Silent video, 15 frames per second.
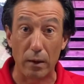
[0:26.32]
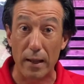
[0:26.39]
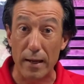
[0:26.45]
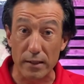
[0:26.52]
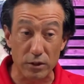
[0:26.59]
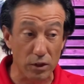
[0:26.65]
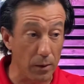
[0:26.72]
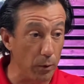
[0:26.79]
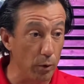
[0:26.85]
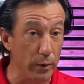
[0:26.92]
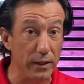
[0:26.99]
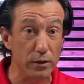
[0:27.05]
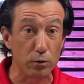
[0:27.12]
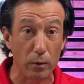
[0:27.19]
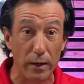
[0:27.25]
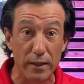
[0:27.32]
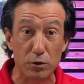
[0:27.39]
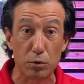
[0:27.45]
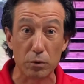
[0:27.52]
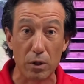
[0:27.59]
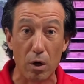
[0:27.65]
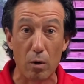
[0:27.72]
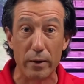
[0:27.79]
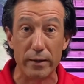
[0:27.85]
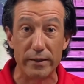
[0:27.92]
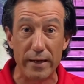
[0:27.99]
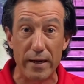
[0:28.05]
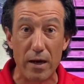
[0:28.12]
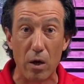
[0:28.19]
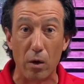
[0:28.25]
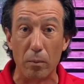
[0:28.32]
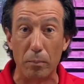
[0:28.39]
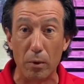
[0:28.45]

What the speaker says: last couple of weeks rates were going down,